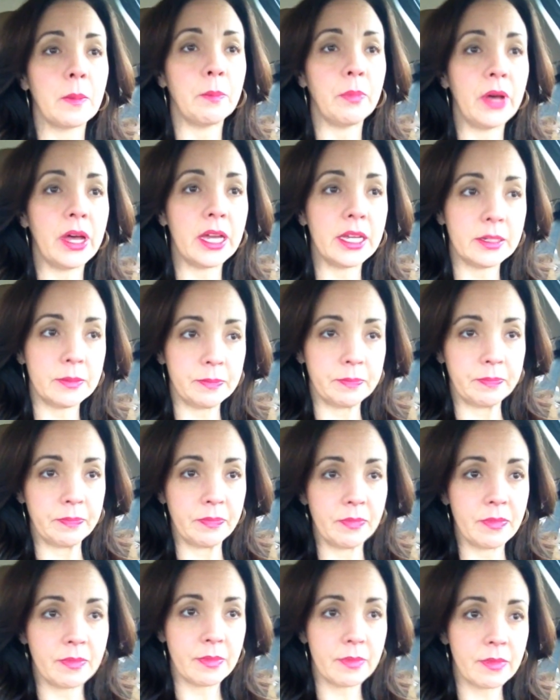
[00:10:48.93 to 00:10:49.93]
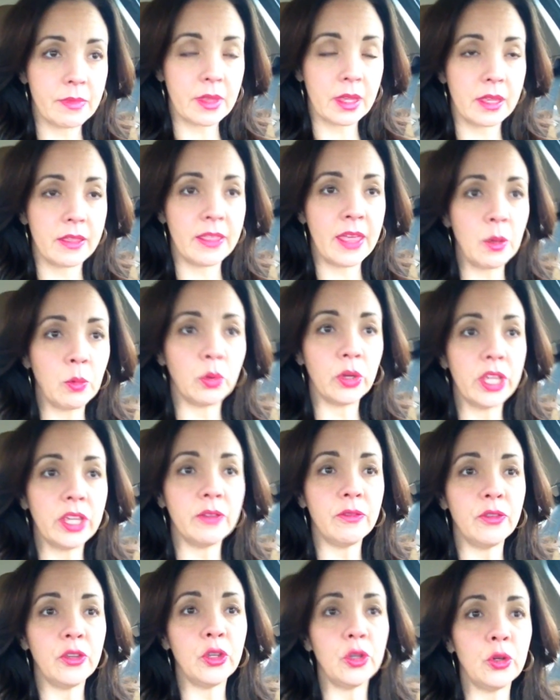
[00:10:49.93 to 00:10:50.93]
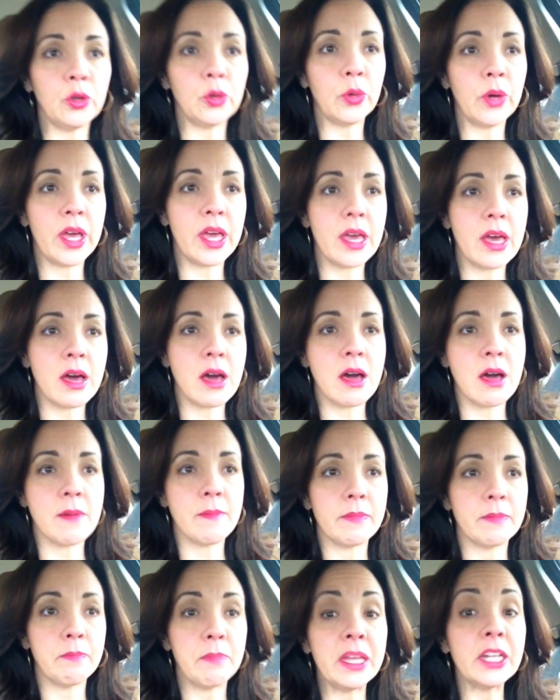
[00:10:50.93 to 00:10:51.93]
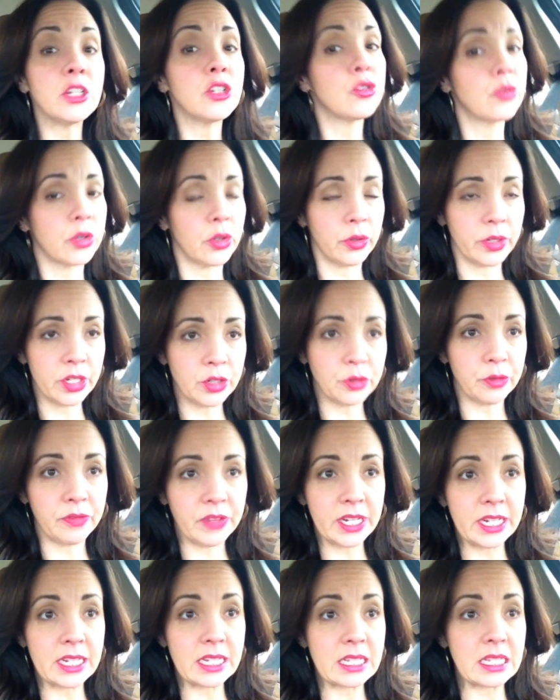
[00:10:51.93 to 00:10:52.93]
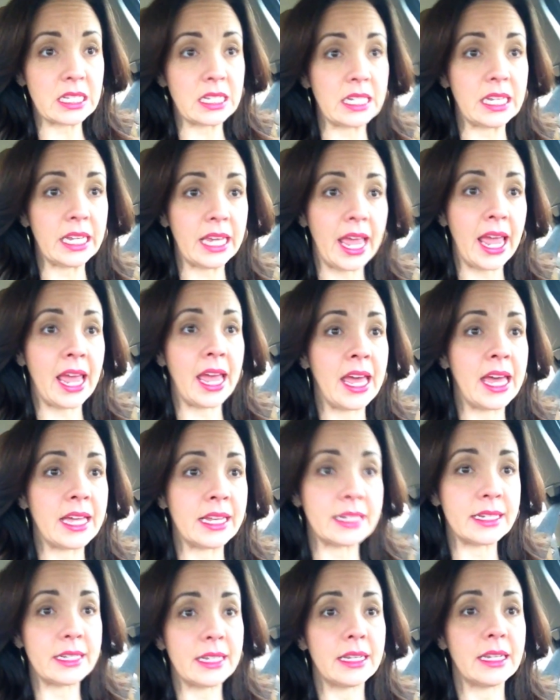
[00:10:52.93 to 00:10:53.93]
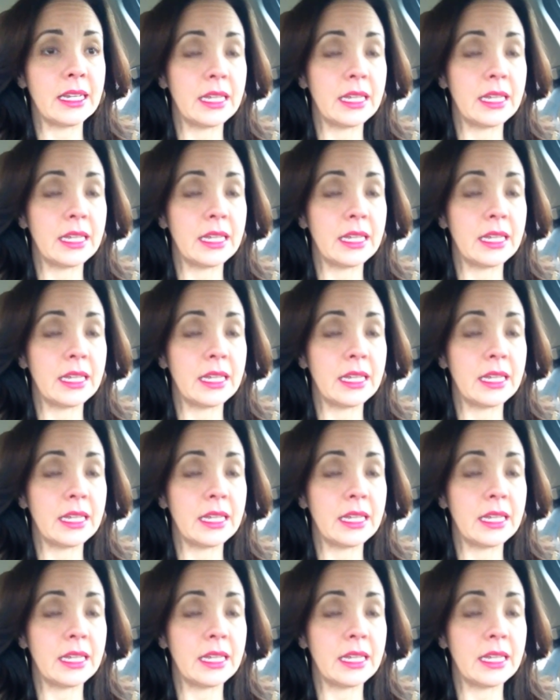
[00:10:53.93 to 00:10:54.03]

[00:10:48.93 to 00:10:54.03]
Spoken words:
But they will give you Benadryl intravenously, and